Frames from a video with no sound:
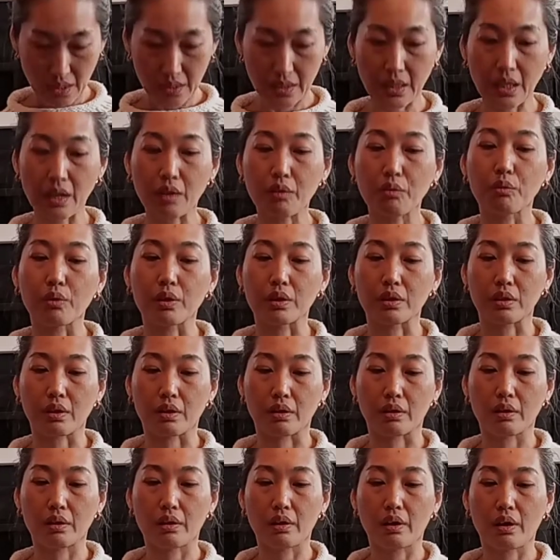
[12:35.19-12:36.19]
thing with
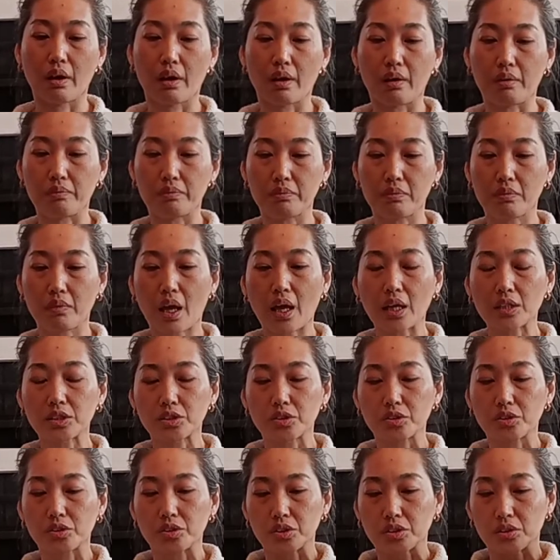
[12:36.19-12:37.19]
the
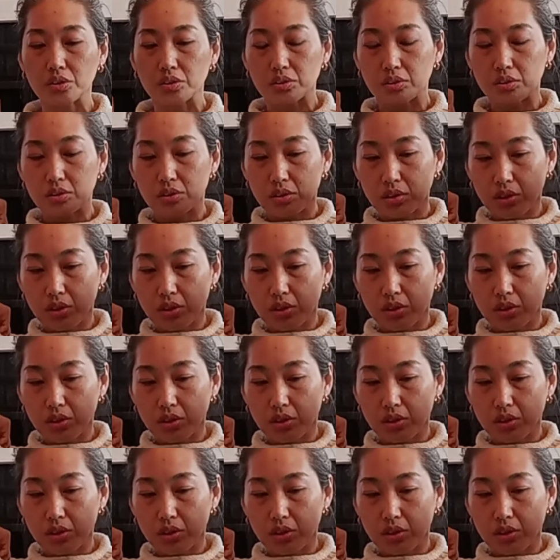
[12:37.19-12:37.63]
estrogen.